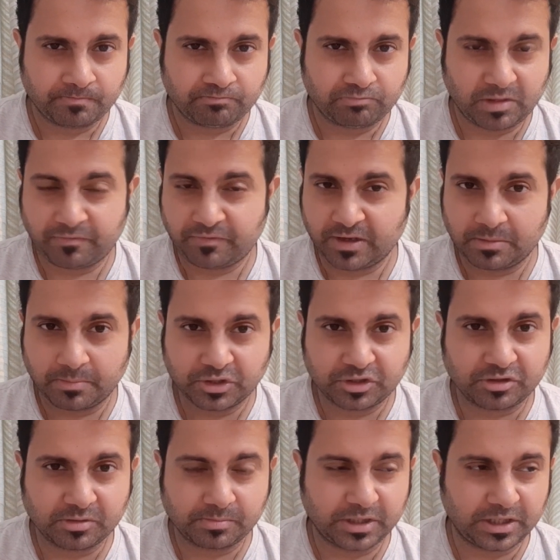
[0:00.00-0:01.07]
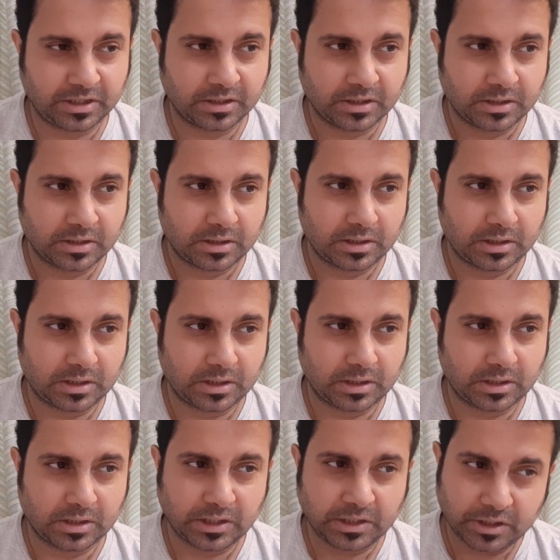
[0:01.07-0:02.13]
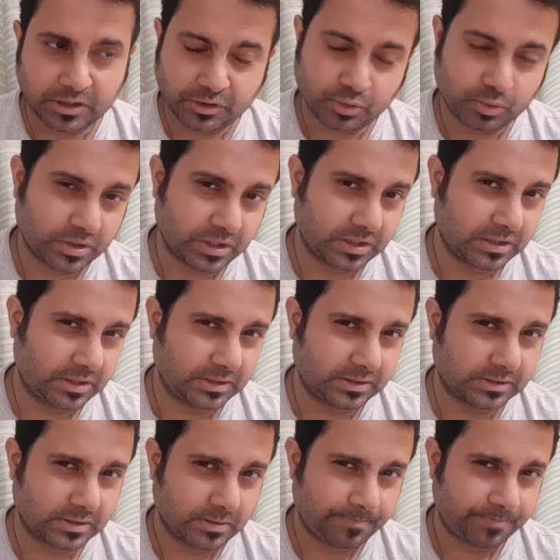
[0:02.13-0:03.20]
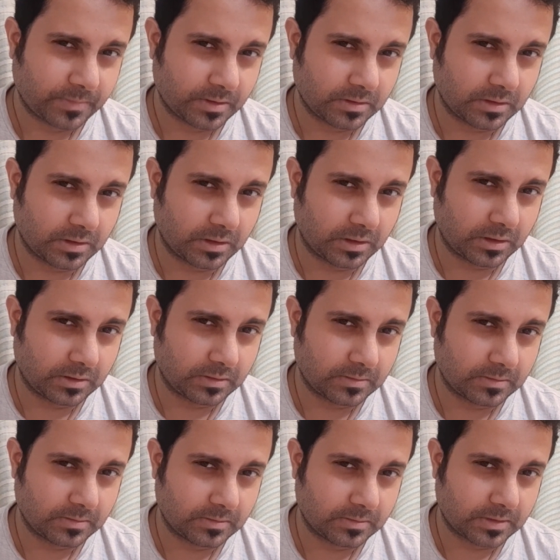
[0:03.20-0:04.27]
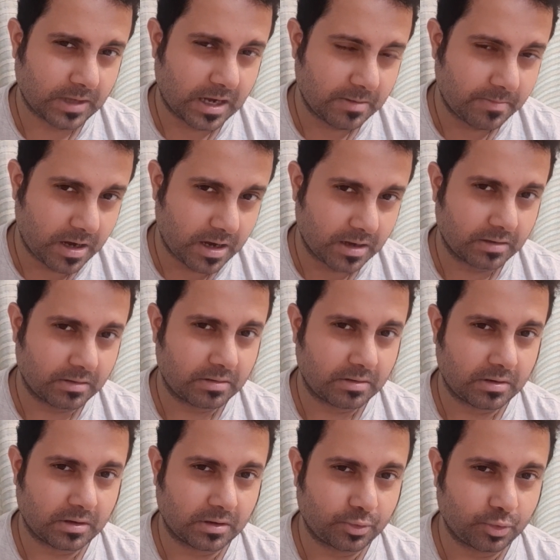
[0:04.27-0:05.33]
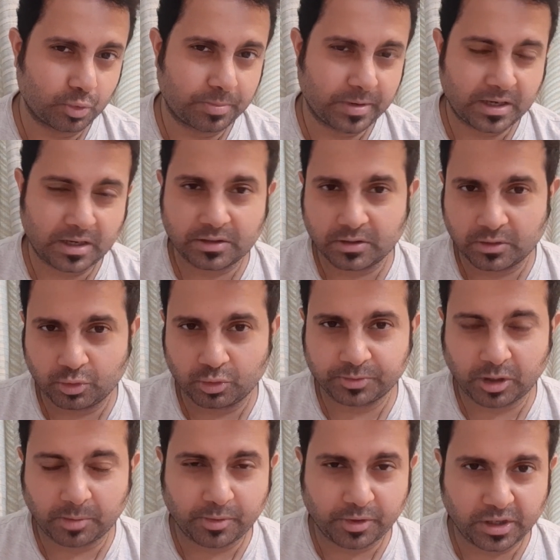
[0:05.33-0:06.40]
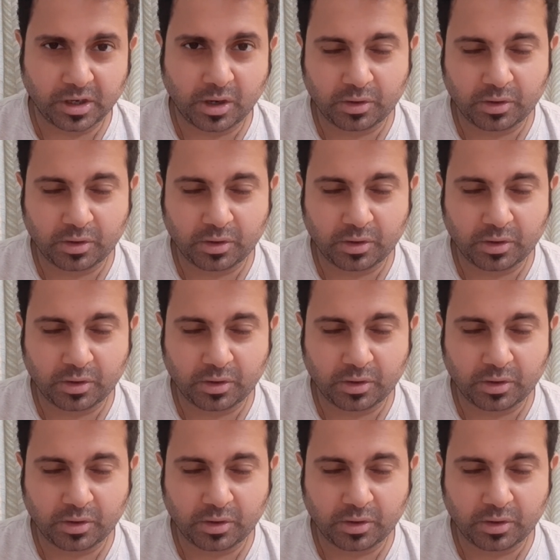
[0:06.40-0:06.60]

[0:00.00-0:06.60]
They failed miserably in controlling these Taliban group and other groups operating out